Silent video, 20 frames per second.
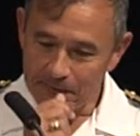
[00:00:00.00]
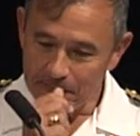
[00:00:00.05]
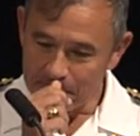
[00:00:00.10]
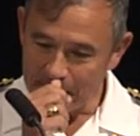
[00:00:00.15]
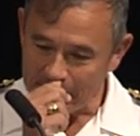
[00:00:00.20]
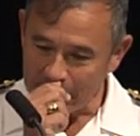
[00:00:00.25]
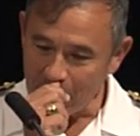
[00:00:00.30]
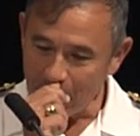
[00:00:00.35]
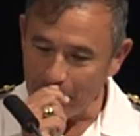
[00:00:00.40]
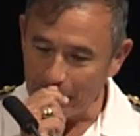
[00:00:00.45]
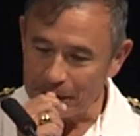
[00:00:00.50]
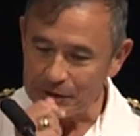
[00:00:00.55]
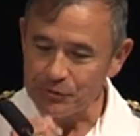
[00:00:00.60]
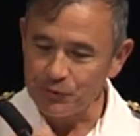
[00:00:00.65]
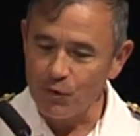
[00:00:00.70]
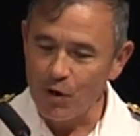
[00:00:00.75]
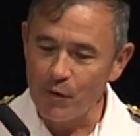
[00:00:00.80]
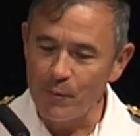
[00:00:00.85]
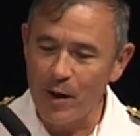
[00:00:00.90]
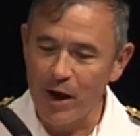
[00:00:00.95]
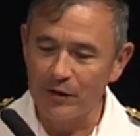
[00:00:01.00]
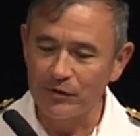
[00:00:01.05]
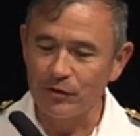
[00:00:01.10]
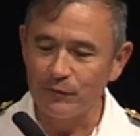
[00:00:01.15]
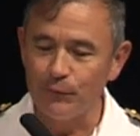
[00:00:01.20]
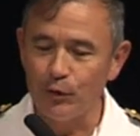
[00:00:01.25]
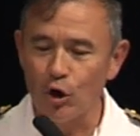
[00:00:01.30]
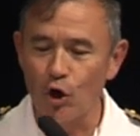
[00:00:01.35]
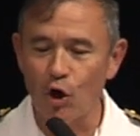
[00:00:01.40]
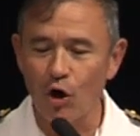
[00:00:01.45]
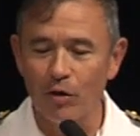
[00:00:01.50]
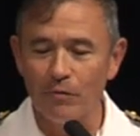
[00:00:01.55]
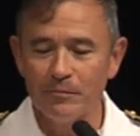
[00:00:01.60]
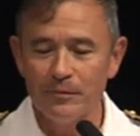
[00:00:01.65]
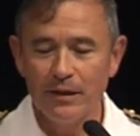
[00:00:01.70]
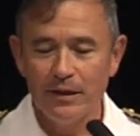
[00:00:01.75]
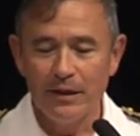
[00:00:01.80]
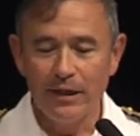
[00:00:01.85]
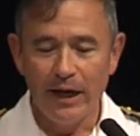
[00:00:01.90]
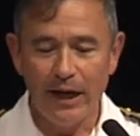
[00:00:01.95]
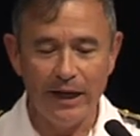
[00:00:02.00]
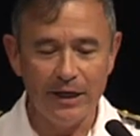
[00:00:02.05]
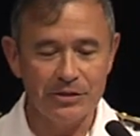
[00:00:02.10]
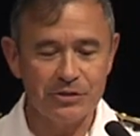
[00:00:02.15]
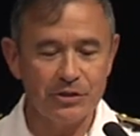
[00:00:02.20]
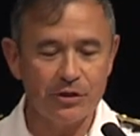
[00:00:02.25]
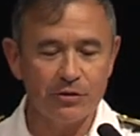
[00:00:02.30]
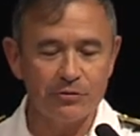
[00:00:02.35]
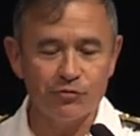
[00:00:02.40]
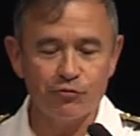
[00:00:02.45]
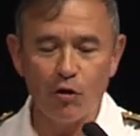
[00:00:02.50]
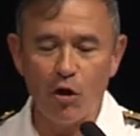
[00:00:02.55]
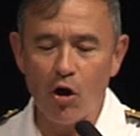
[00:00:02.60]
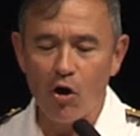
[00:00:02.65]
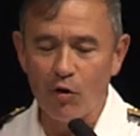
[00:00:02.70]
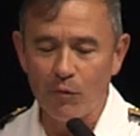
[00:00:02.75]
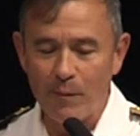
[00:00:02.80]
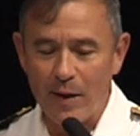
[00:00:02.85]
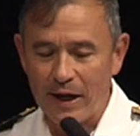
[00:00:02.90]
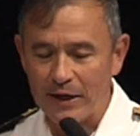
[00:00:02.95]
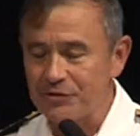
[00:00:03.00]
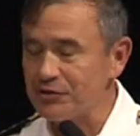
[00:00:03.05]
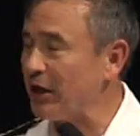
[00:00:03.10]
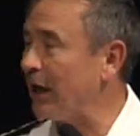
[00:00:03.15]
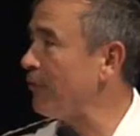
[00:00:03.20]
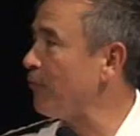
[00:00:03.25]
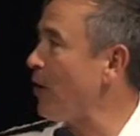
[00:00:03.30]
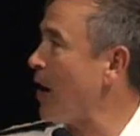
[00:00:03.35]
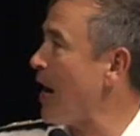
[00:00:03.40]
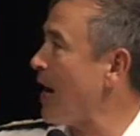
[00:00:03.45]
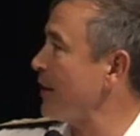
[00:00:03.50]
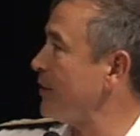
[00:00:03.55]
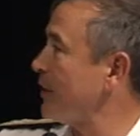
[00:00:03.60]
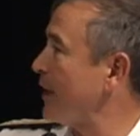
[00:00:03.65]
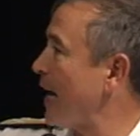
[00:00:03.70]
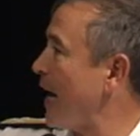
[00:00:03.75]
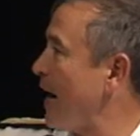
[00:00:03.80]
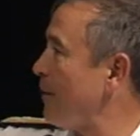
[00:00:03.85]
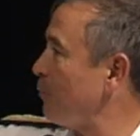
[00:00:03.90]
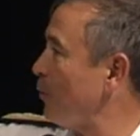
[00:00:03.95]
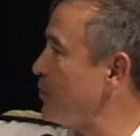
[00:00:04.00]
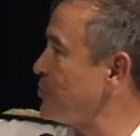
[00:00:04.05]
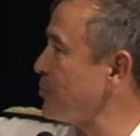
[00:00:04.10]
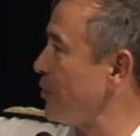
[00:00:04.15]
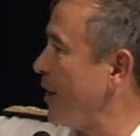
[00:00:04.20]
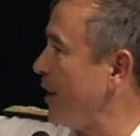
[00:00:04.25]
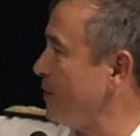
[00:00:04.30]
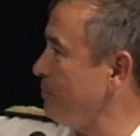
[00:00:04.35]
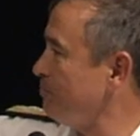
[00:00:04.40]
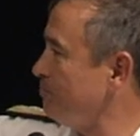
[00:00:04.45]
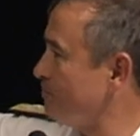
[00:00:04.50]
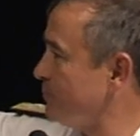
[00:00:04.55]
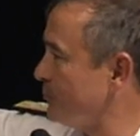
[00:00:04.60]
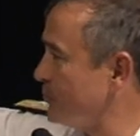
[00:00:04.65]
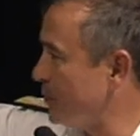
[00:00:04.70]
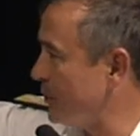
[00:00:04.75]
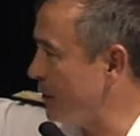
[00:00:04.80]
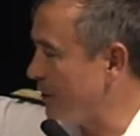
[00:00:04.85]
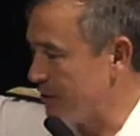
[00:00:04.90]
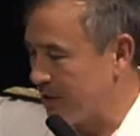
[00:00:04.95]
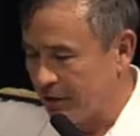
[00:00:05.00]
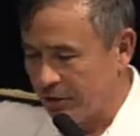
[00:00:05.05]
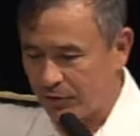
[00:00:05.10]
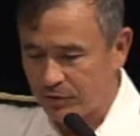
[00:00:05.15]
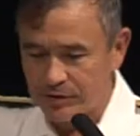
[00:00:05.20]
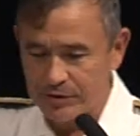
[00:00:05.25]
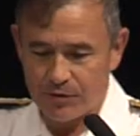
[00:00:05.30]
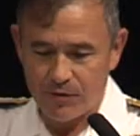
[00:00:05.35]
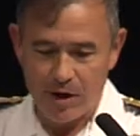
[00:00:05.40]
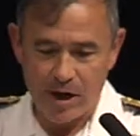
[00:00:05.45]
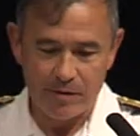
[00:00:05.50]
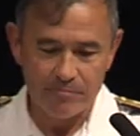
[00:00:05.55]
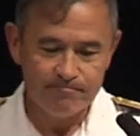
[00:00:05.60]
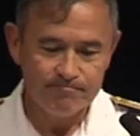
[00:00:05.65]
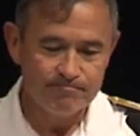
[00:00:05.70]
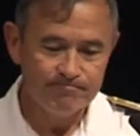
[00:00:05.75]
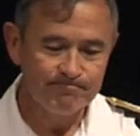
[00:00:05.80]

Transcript: They call this robot the Mule, and it's controlled by J. Ryan DeGap. Raise your hand, J. Ryan.